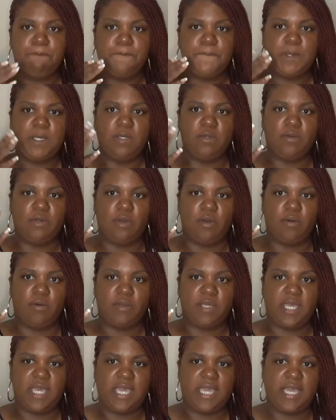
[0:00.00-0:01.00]

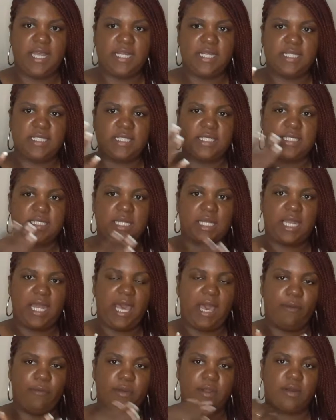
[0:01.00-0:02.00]
Candace is
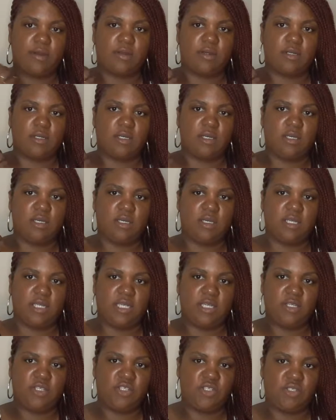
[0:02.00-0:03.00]
allowing the
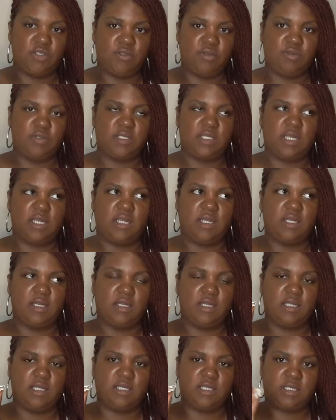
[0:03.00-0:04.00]
issues
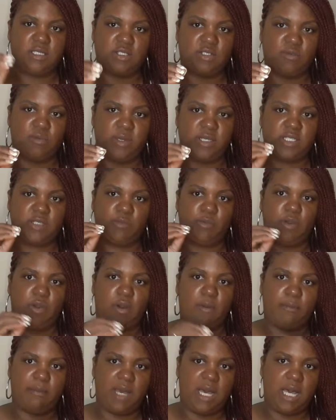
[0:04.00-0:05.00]
and the situation with
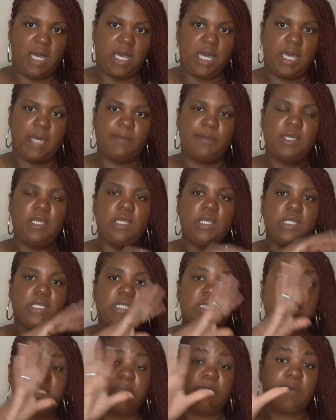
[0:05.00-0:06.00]
her mom
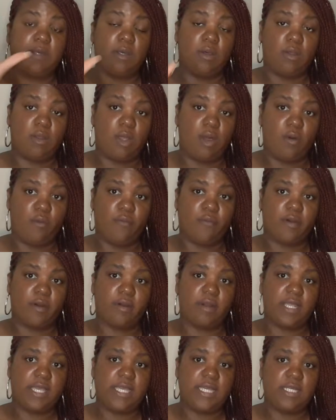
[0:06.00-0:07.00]
to spill
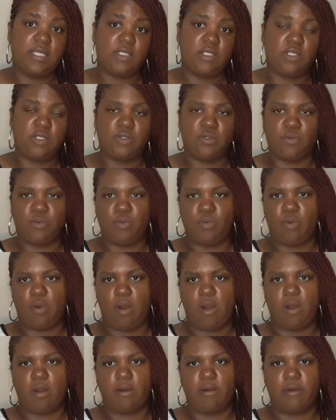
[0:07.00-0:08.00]
over into
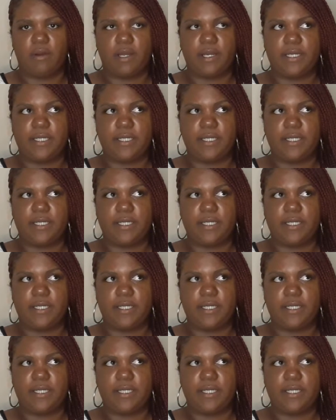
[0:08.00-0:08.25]
her,